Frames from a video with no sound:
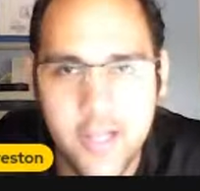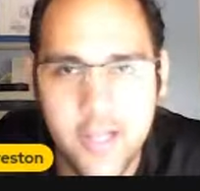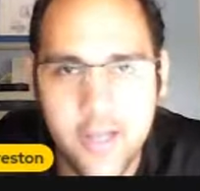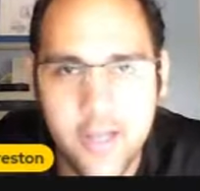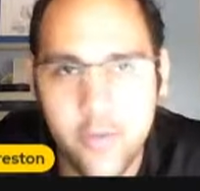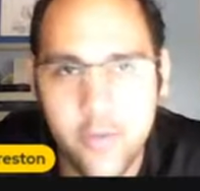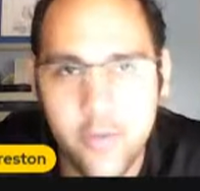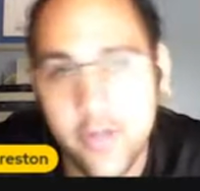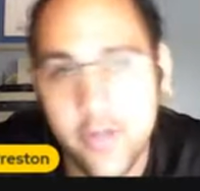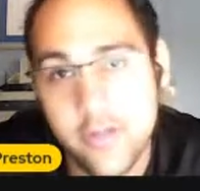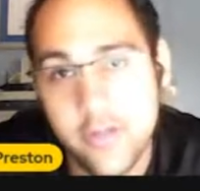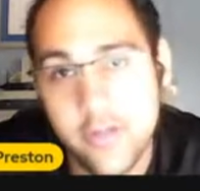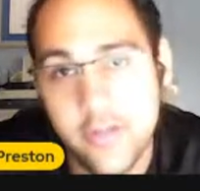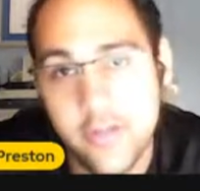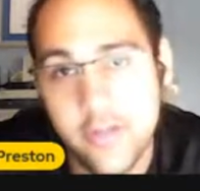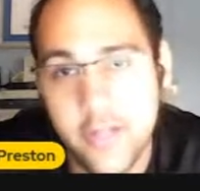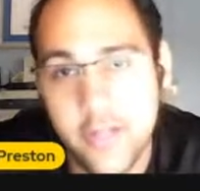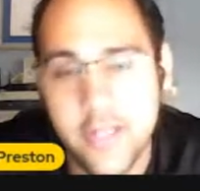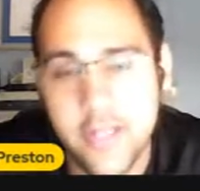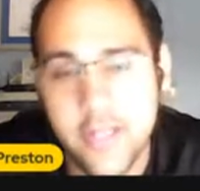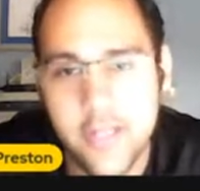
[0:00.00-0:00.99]
Well,
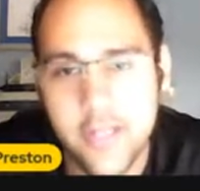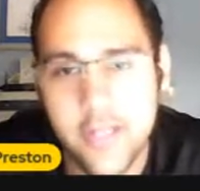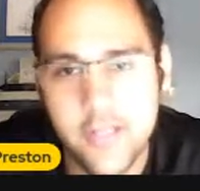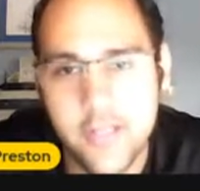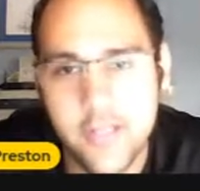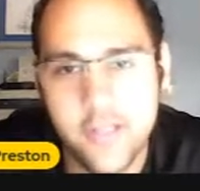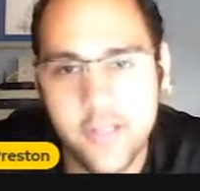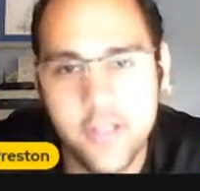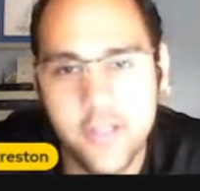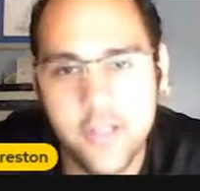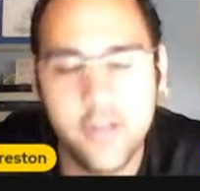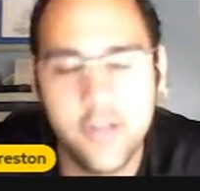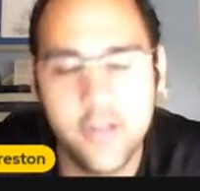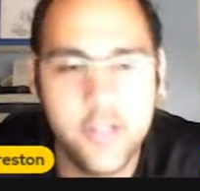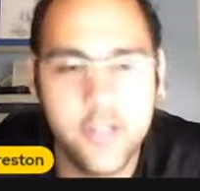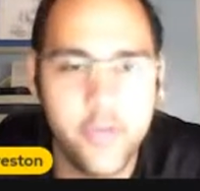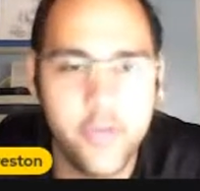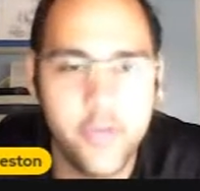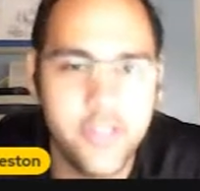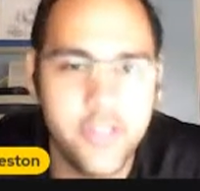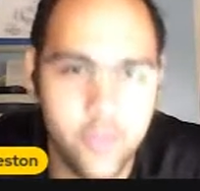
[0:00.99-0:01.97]
in the
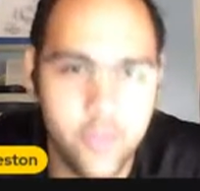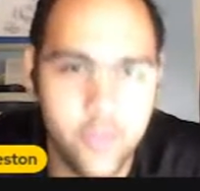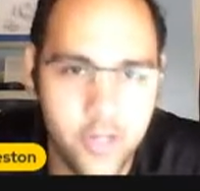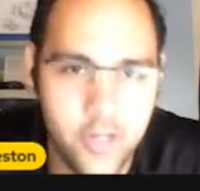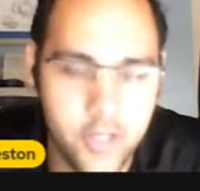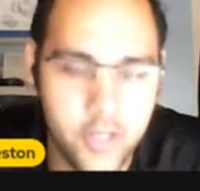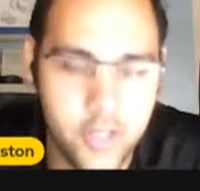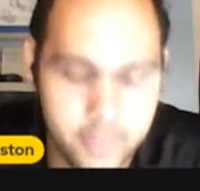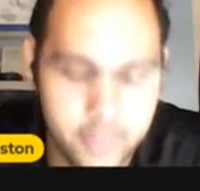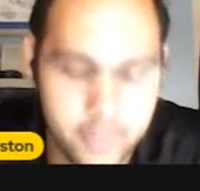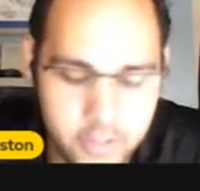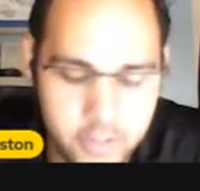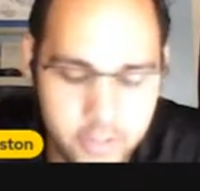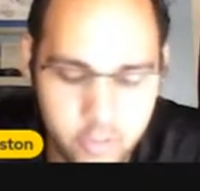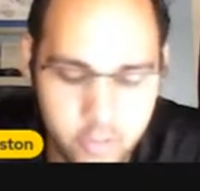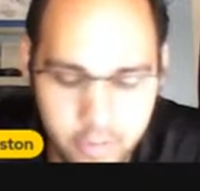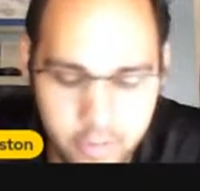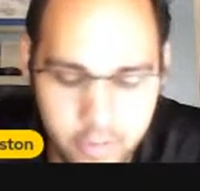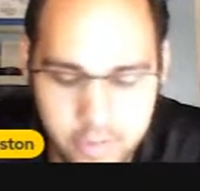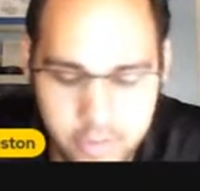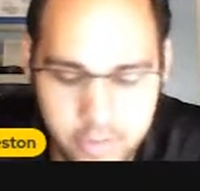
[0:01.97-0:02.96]
Under-20 World Cup in
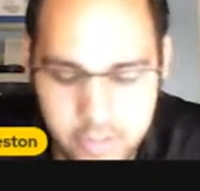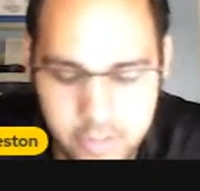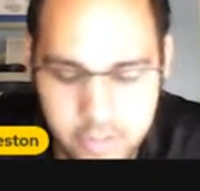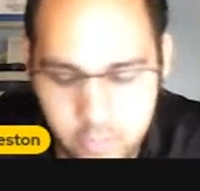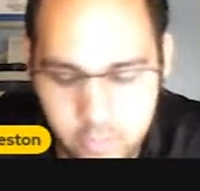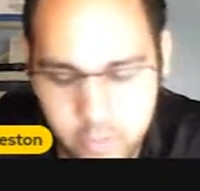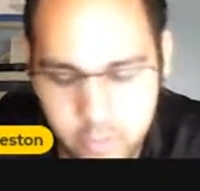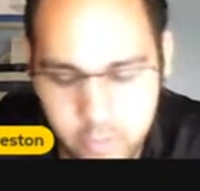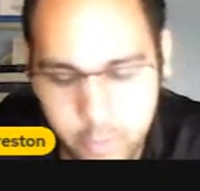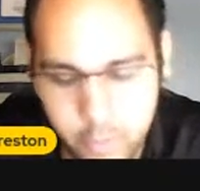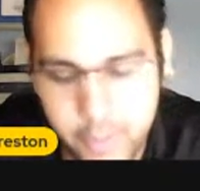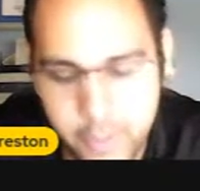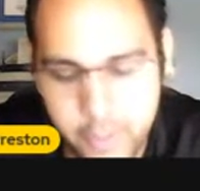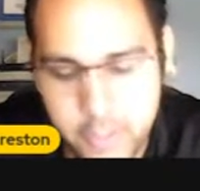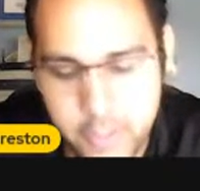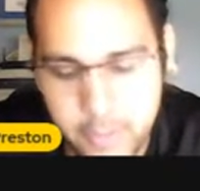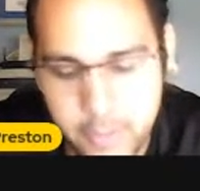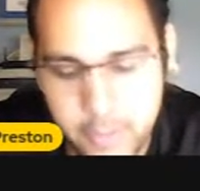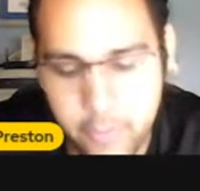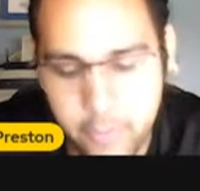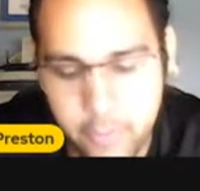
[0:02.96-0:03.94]
2001, we picked
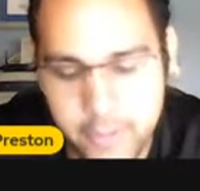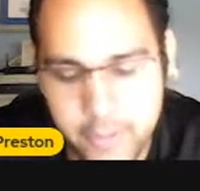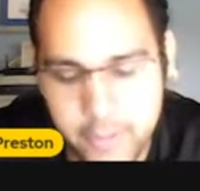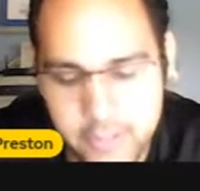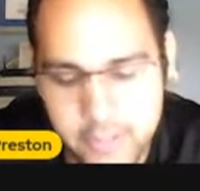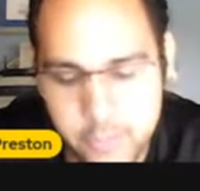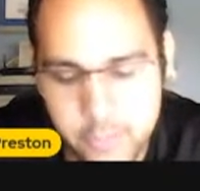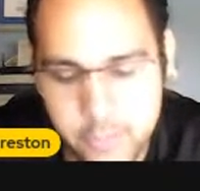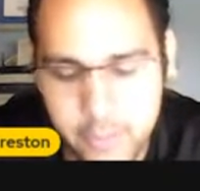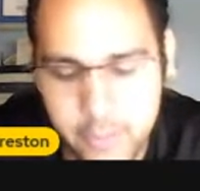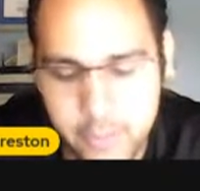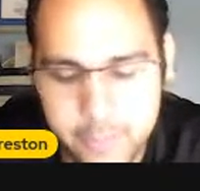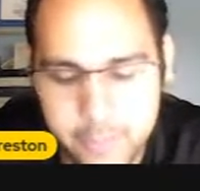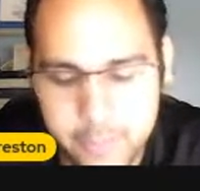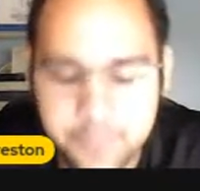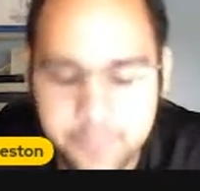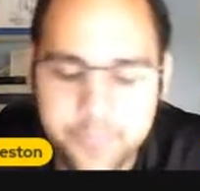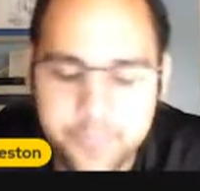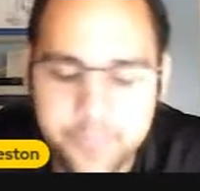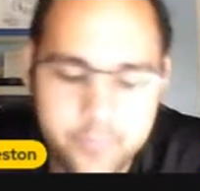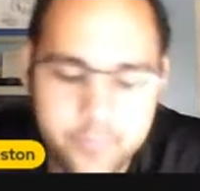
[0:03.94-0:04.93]
up a point as well.
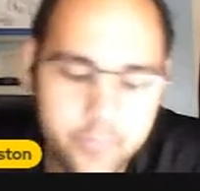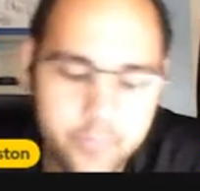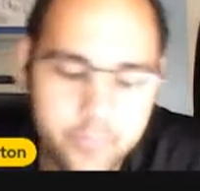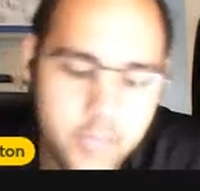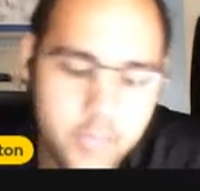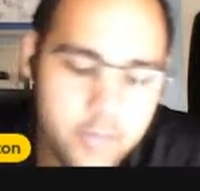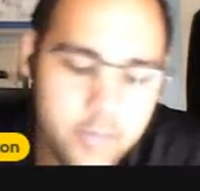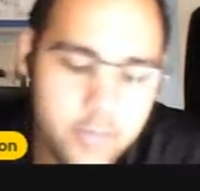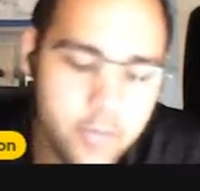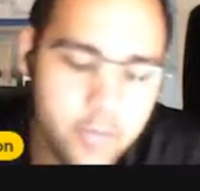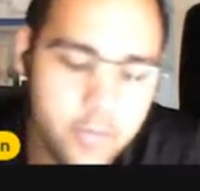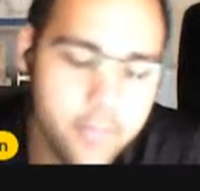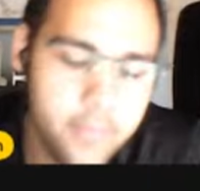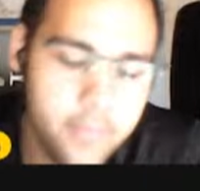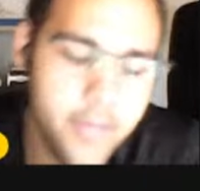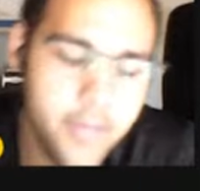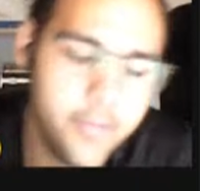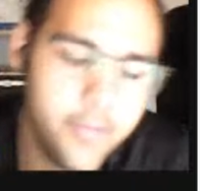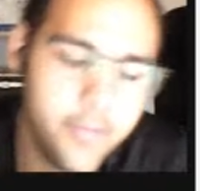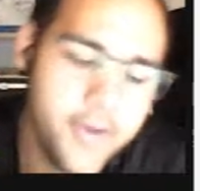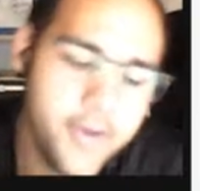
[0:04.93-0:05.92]
But
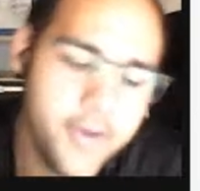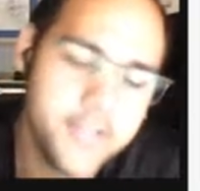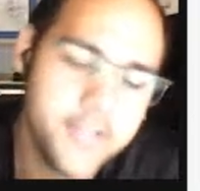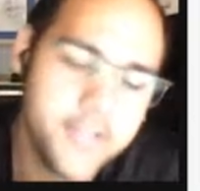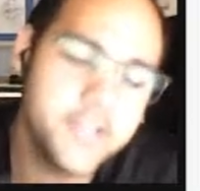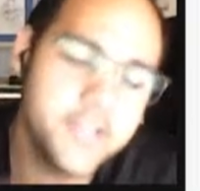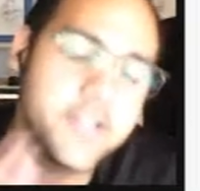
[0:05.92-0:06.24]
my point is to